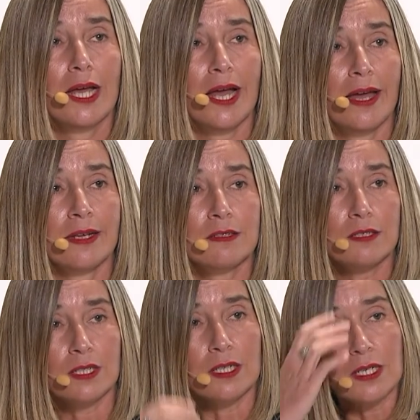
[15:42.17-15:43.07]
And
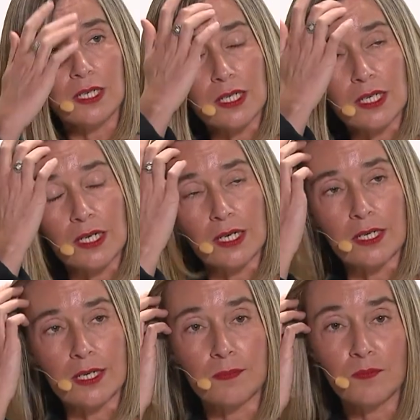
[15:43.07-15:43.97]

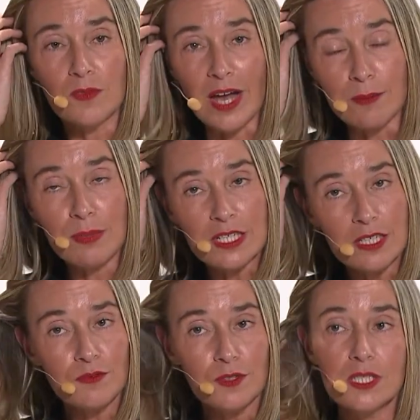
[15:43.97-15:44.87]
I
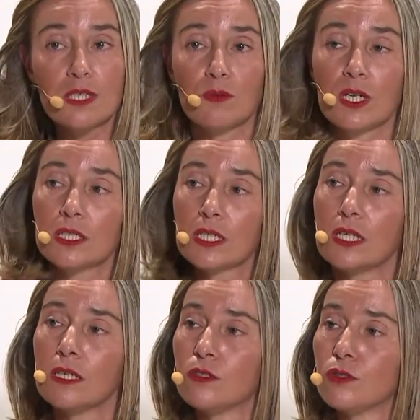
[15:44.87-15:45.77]
believe this is really the
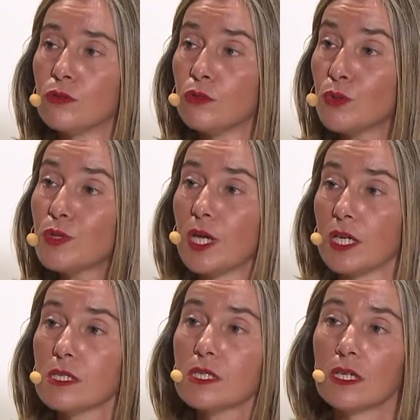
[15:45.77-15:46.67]
key to do
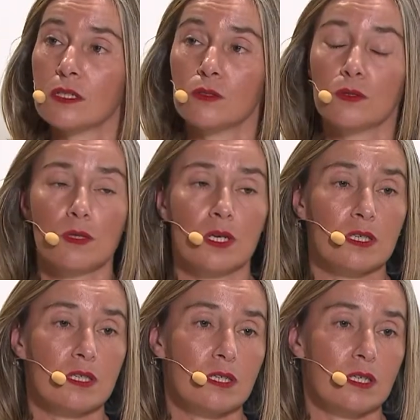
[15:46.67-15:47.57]
things and do
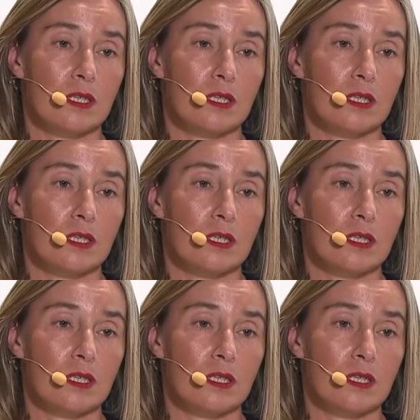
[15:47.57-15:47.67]
things